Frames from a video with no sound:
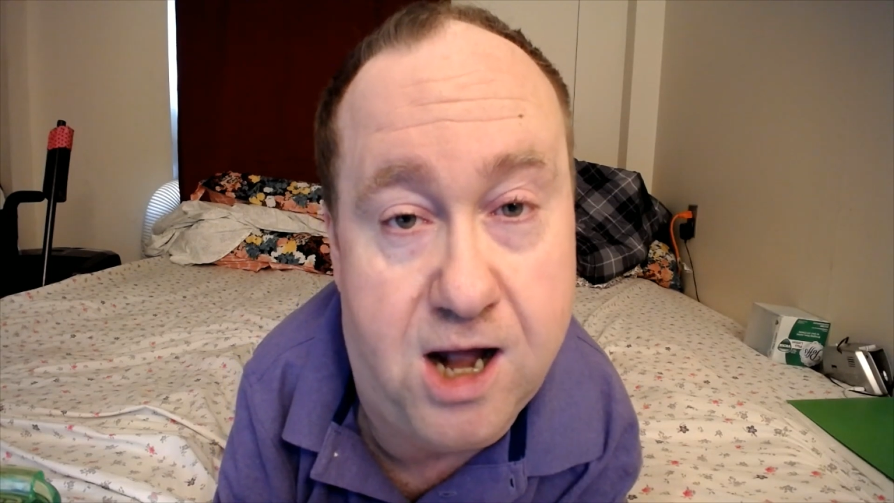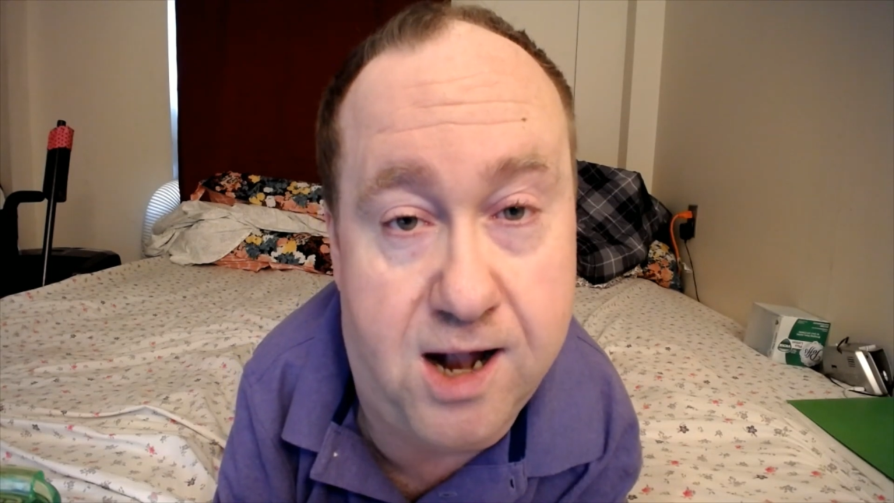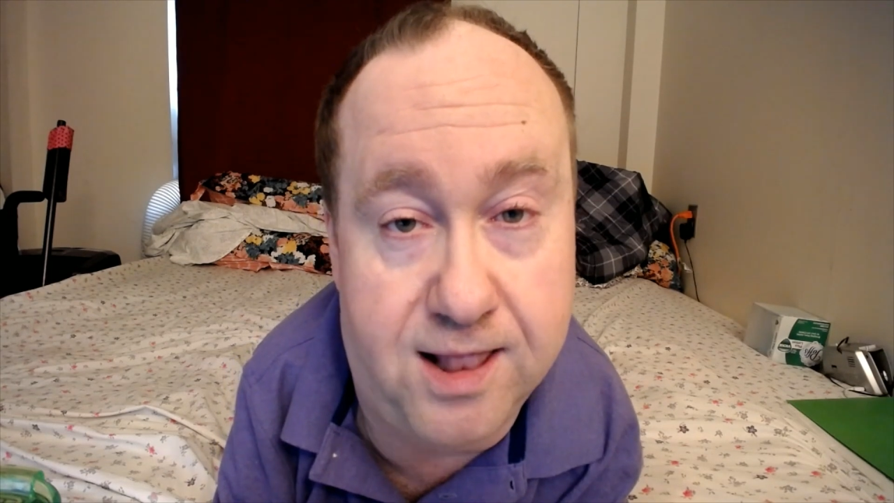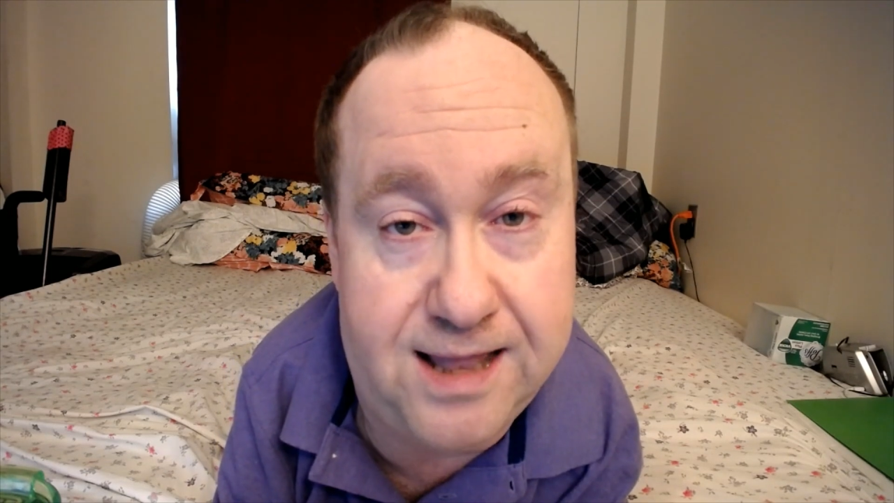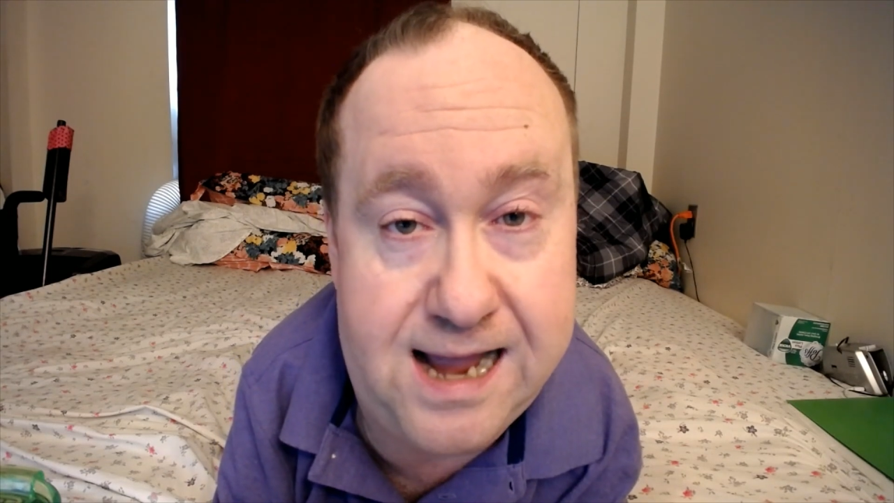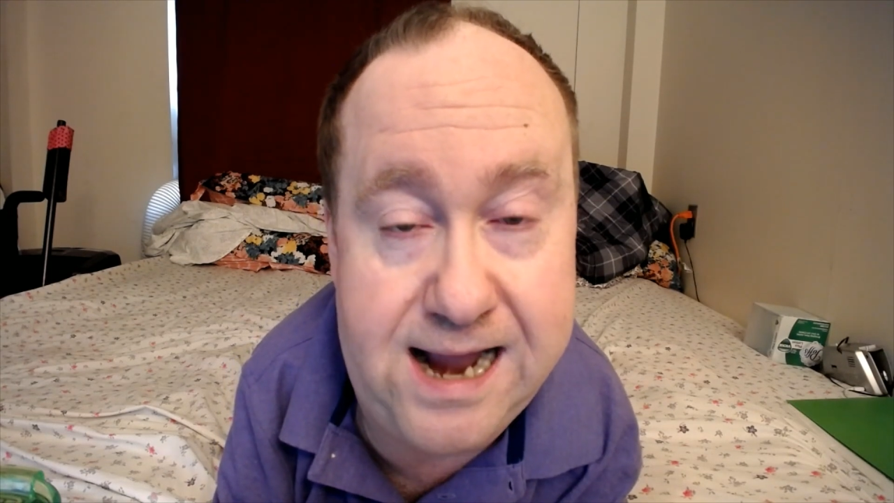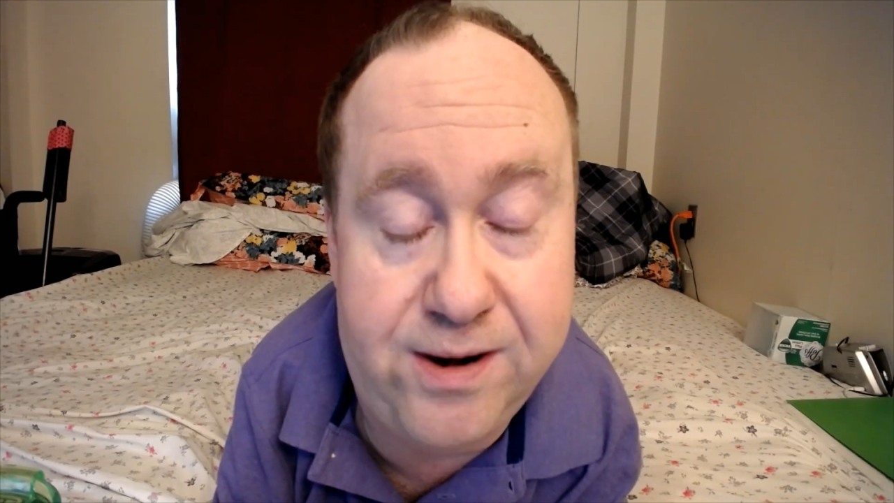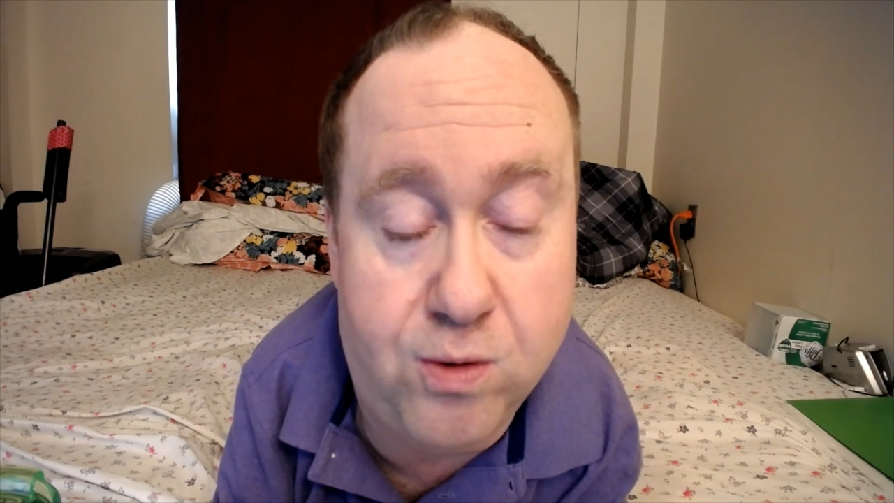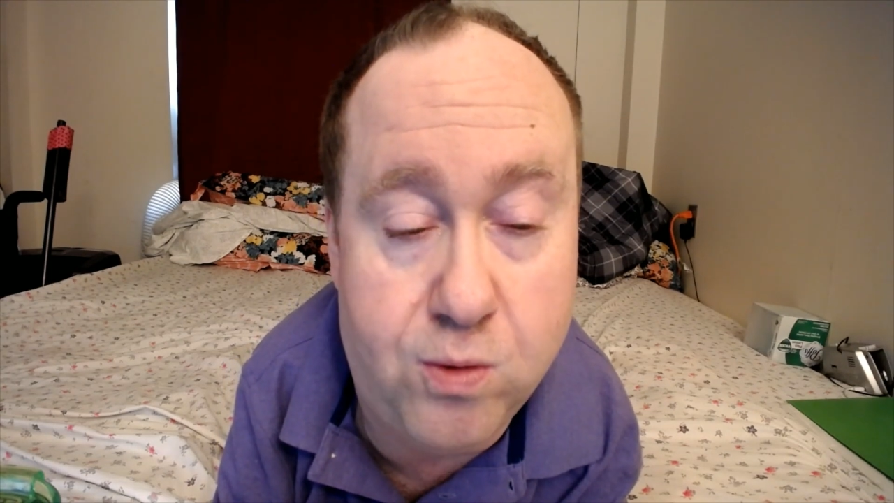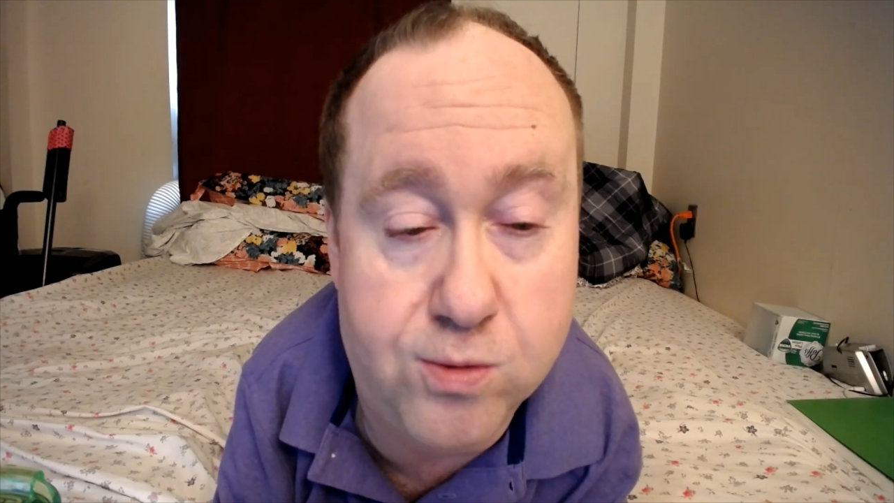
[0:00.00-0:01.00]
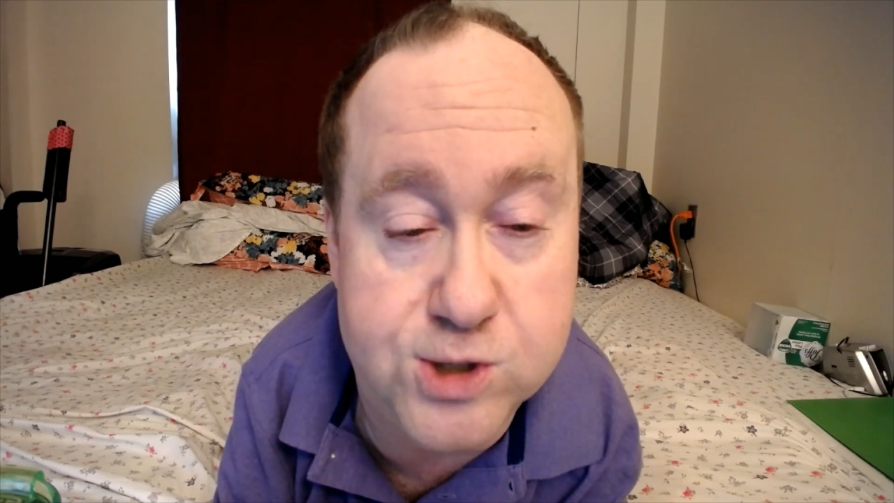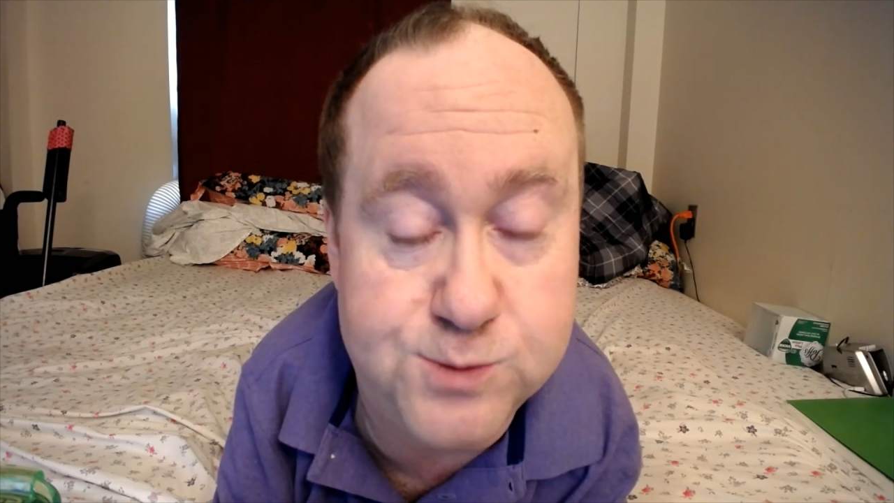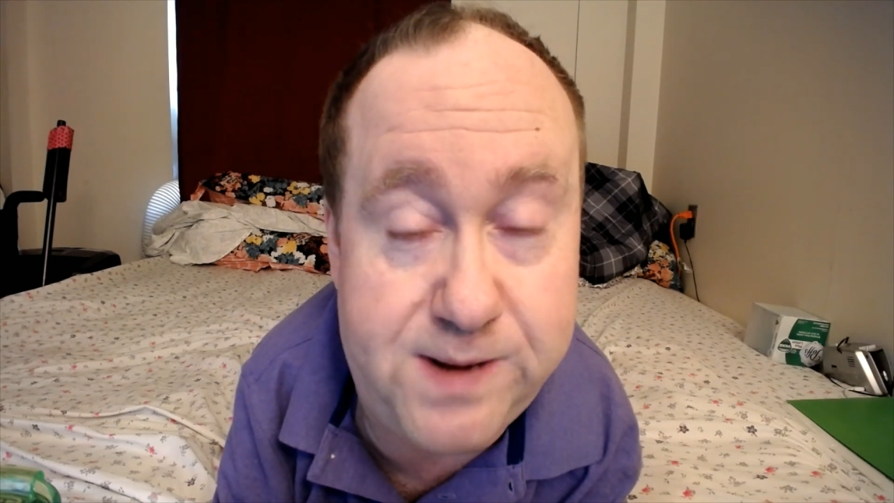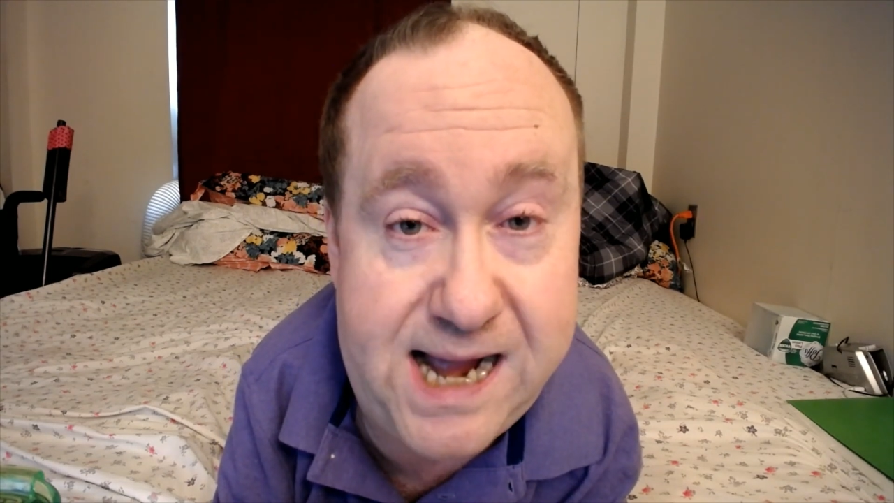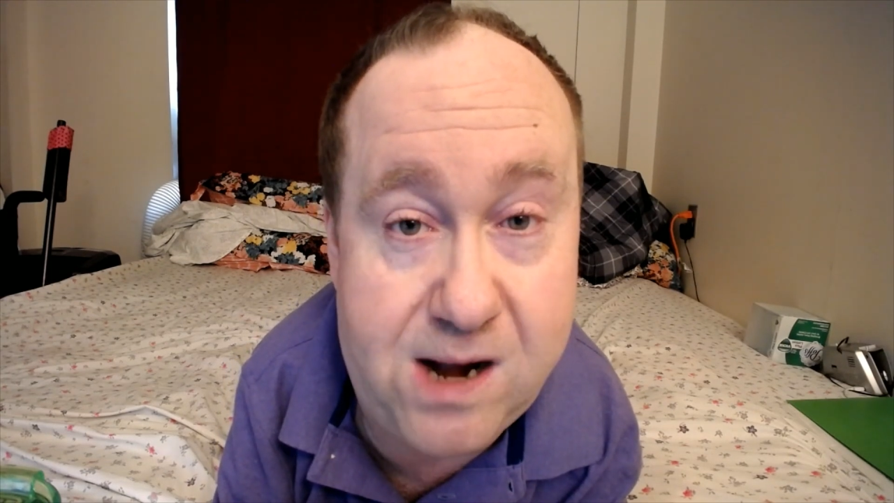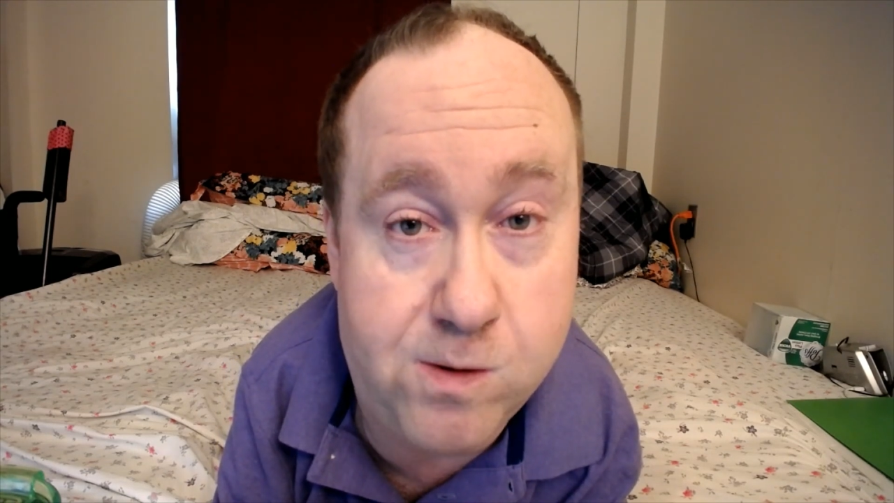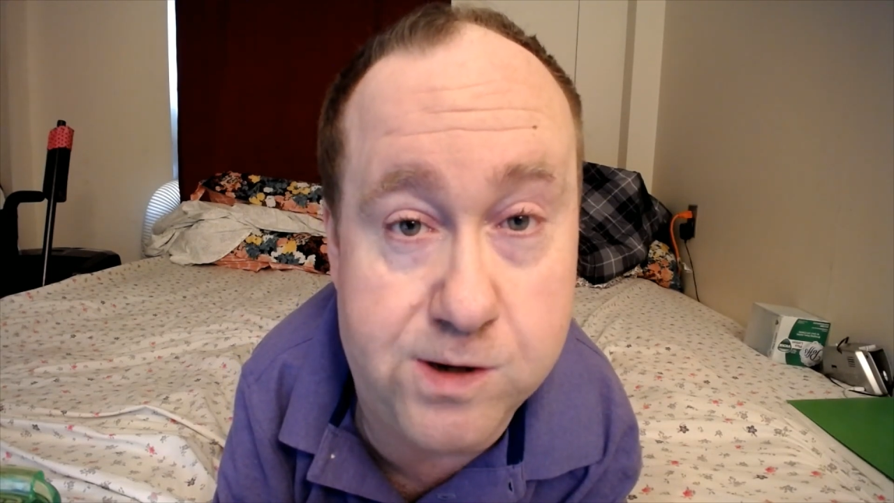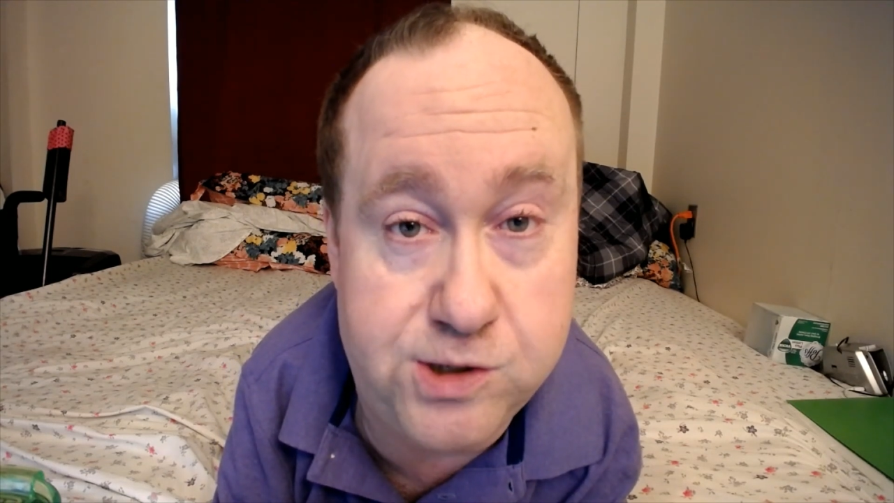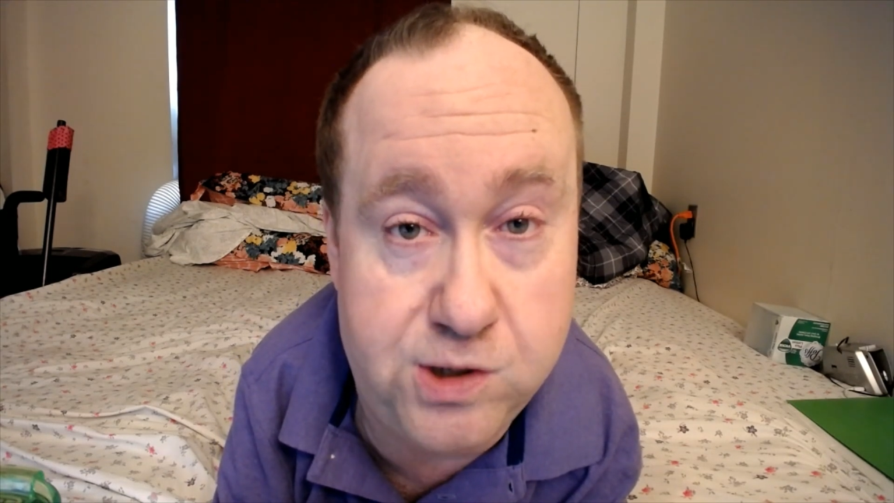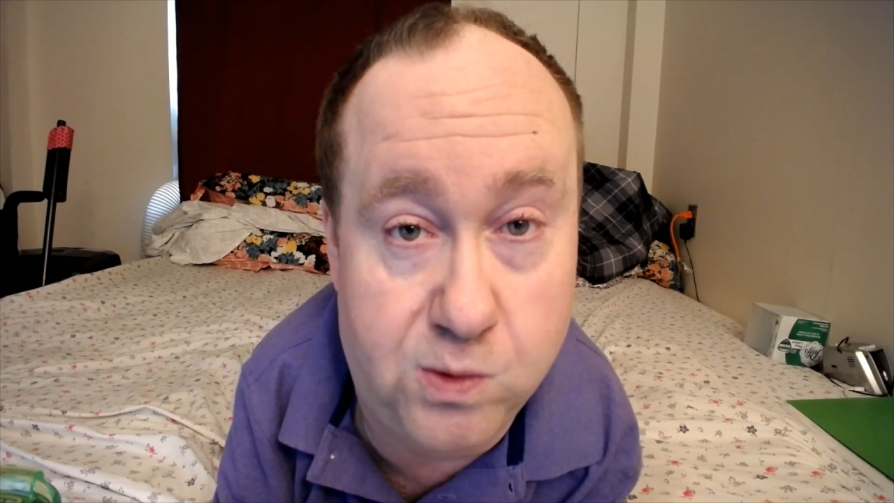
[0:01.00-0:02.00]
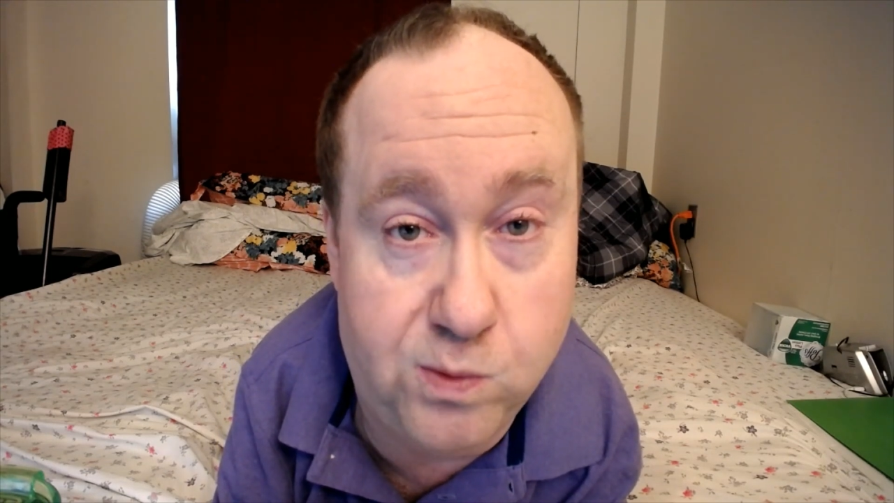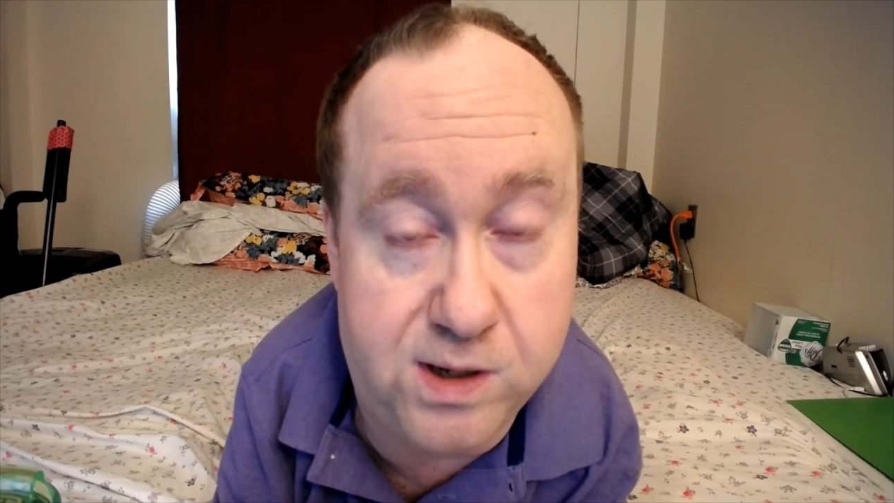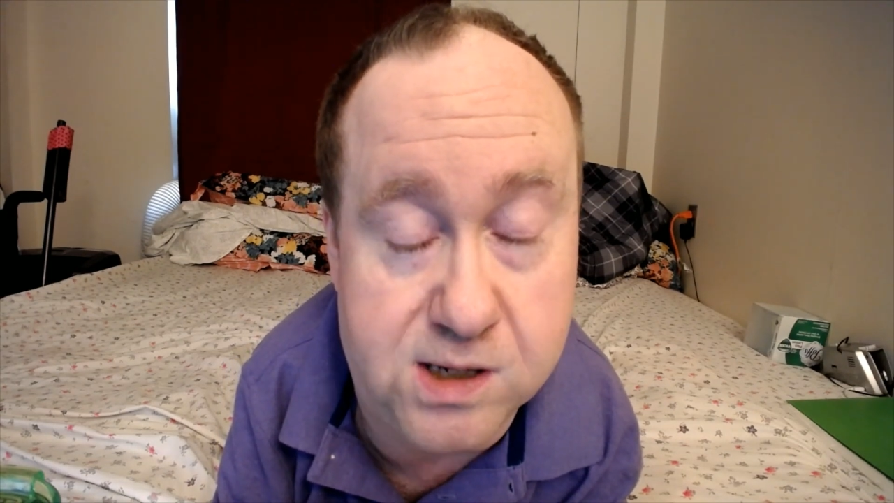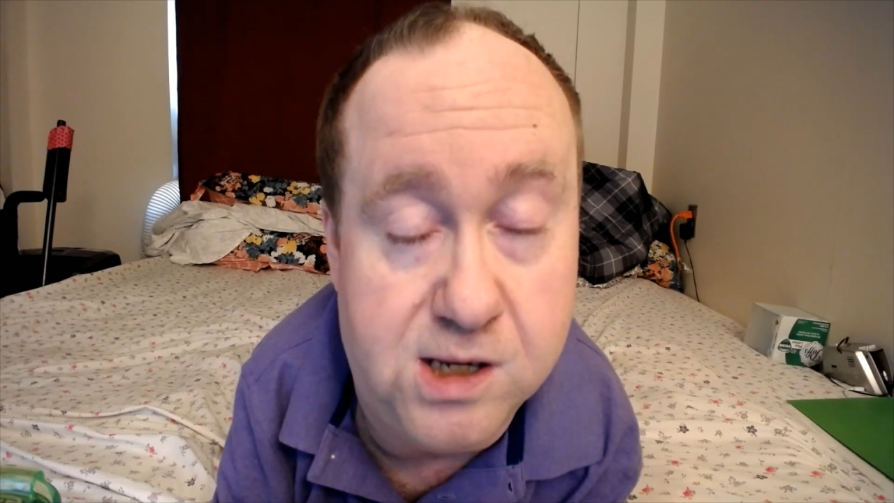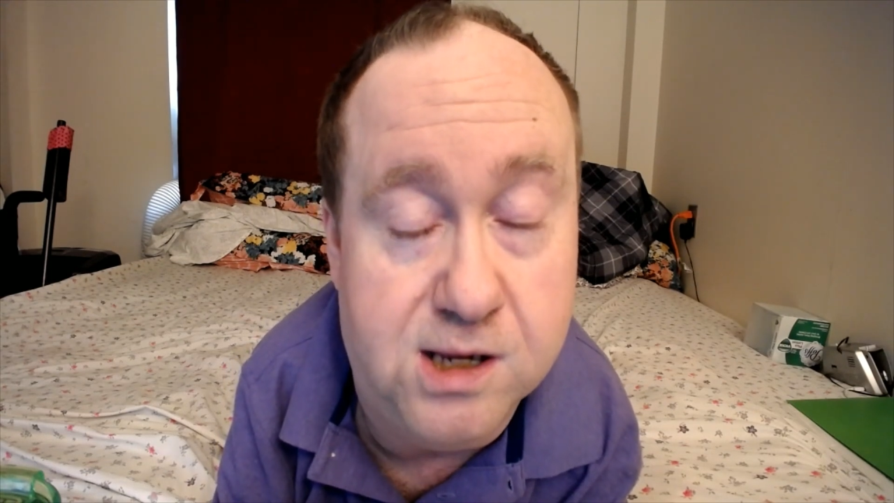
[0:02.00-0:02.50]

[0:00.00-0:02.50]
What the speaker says: a lot of horsepower to do it